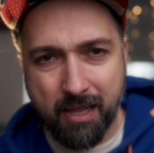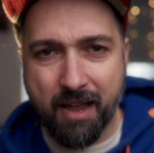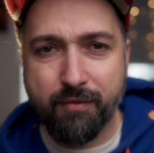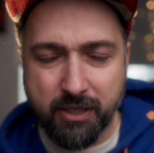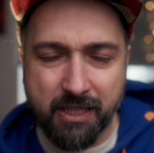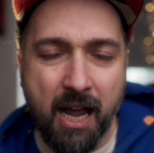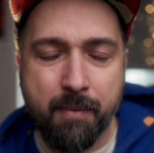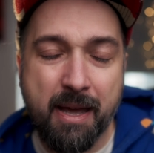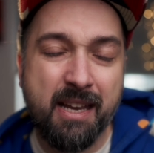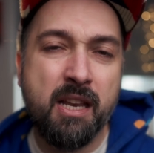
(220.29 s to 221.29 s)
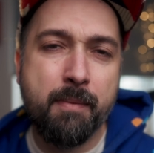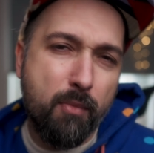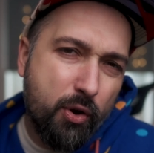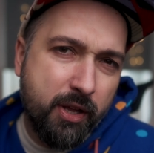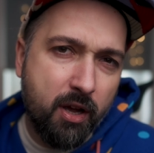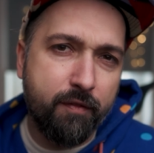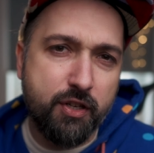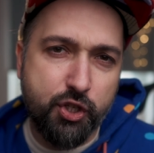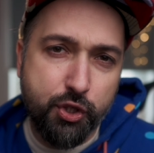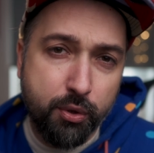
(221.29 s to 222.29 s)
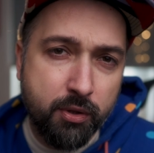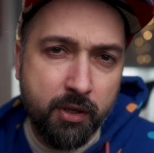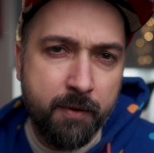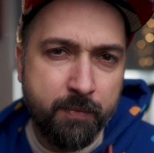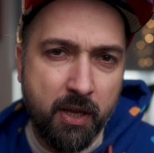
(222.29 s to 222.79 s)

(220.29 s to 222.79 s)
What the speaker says: every time, and in the morning of a shoot,